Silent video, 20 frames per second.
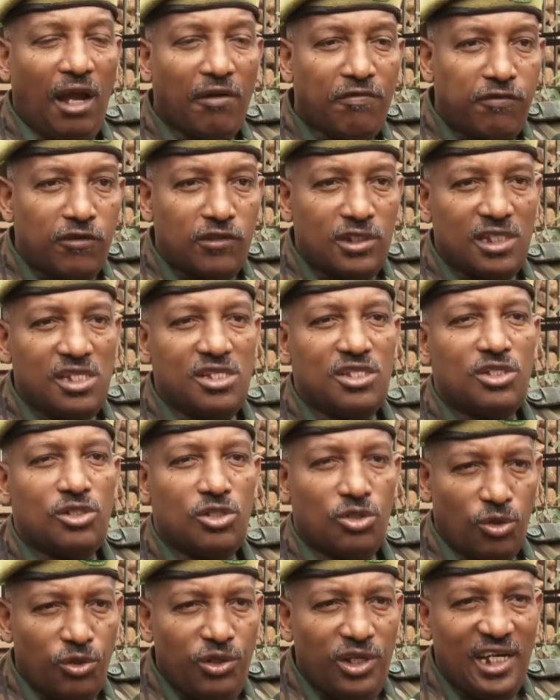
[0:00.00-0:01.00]
effort is
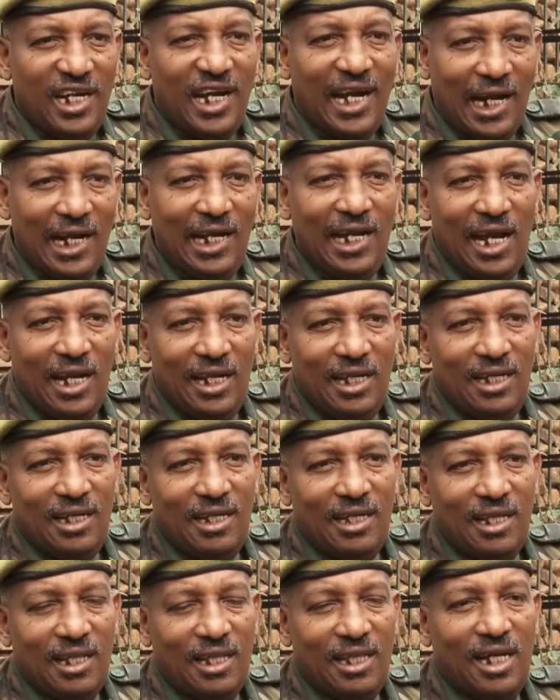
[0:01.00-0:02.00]
showing
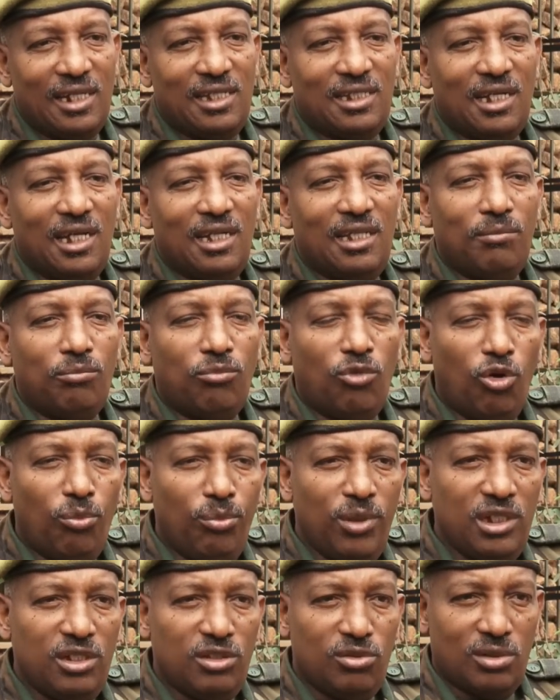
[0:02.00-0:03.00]
clearly that the
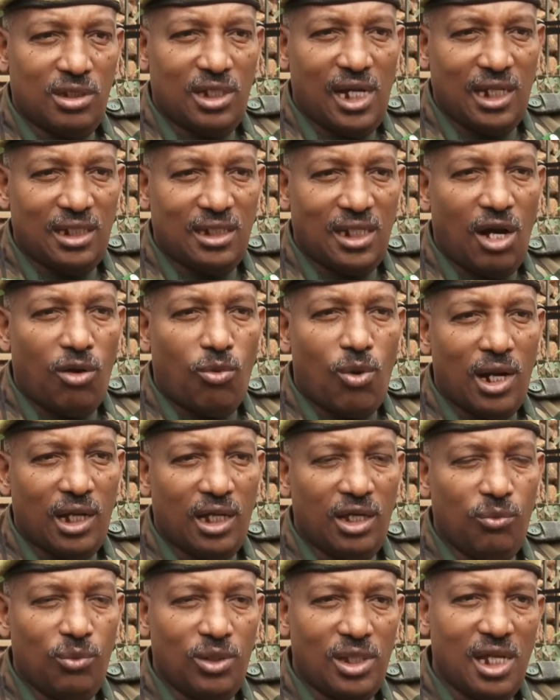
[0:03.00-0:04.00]
moment you start now
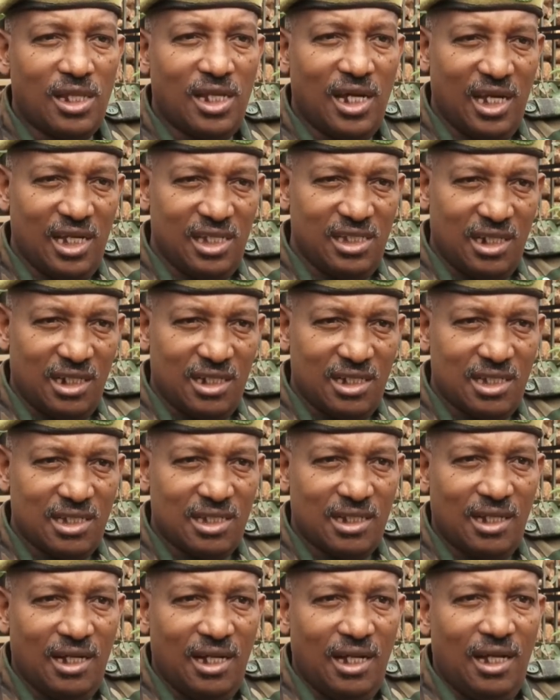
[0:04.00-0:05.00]
working with other
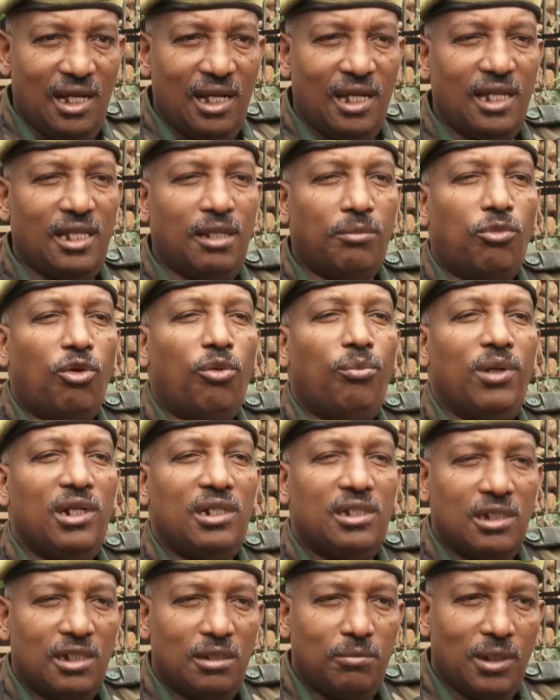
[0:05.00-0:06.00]
agents, the
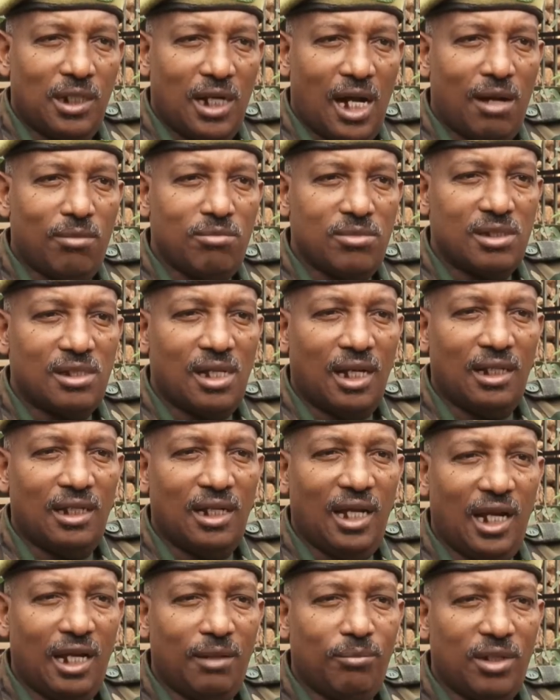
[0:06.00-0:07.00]
moment it becomes
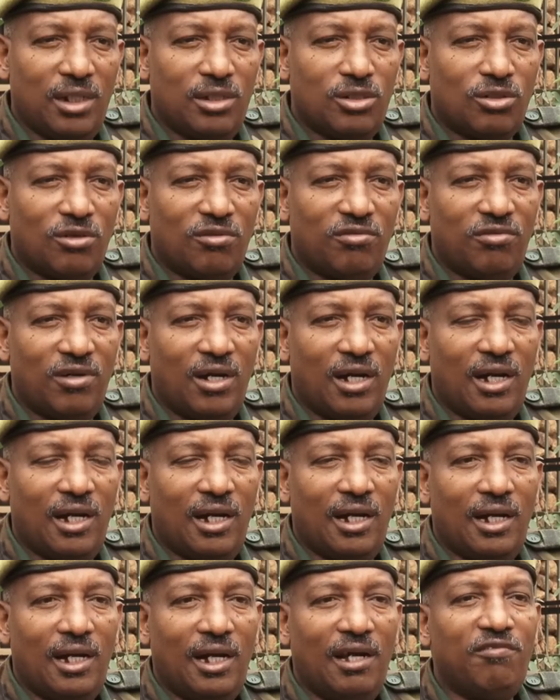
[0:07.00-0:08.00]
an element of
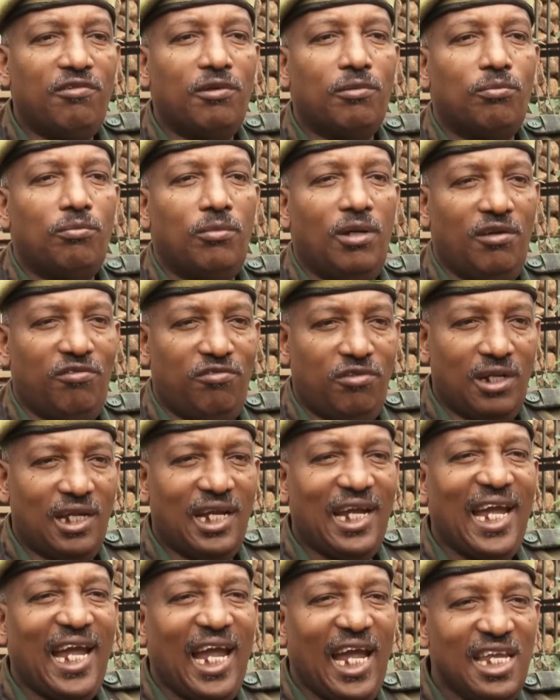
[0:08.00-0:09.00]
every
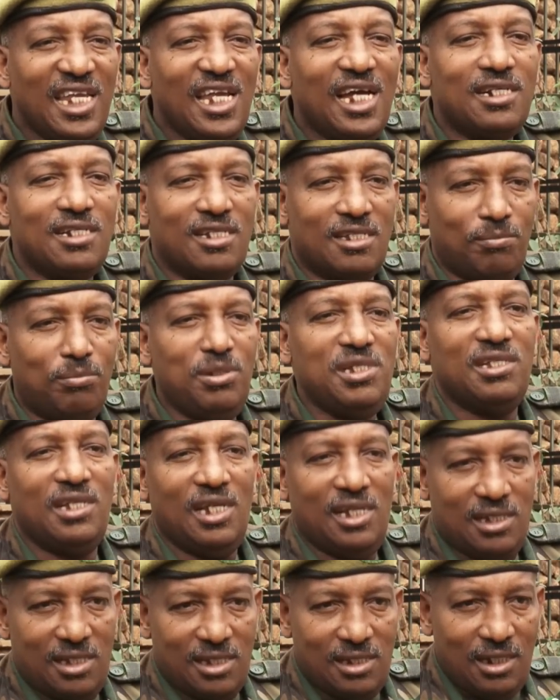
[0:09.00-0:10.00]
Kenyan's
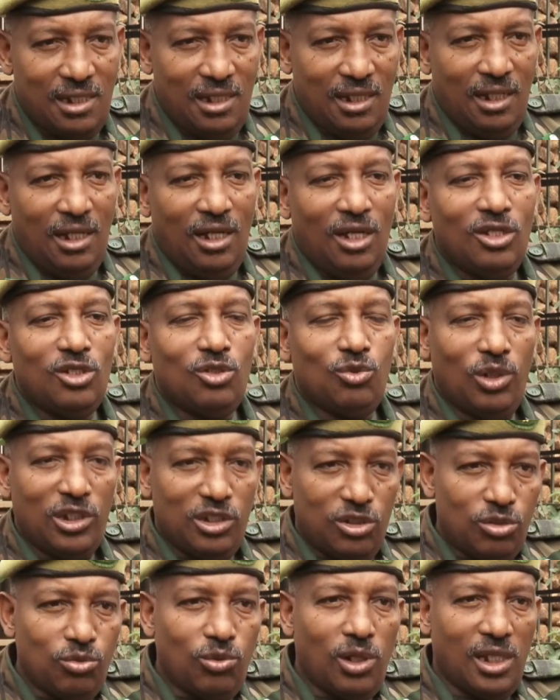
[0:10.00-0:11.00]
business to
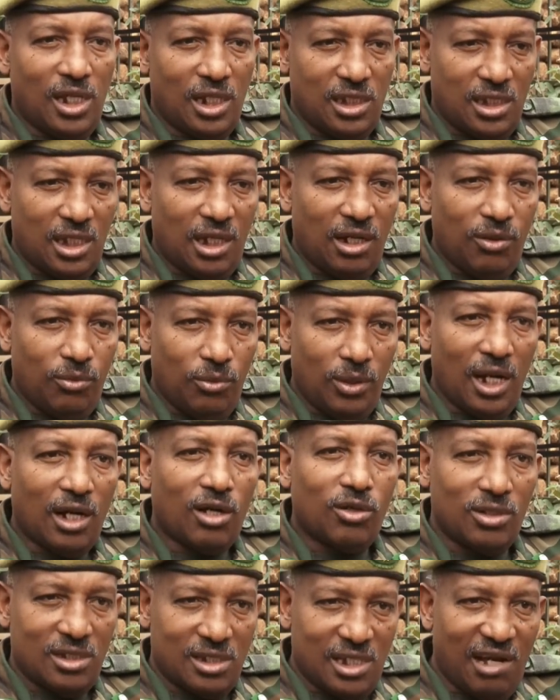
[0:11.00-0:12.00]
ensure that we are
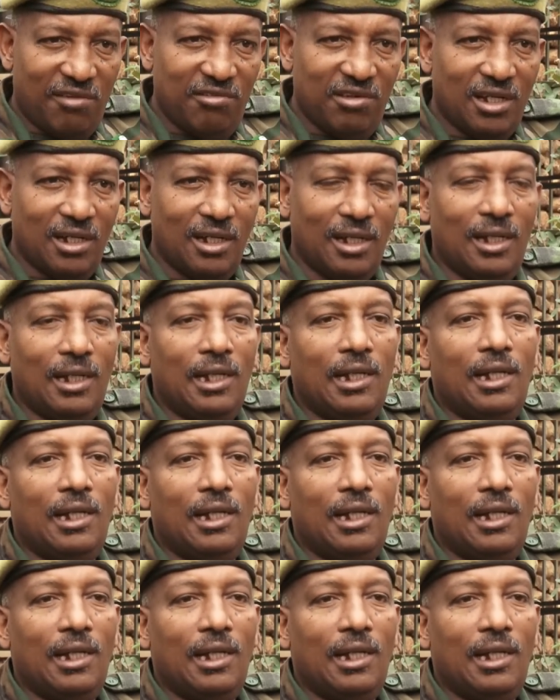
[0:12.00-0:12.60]
conserving,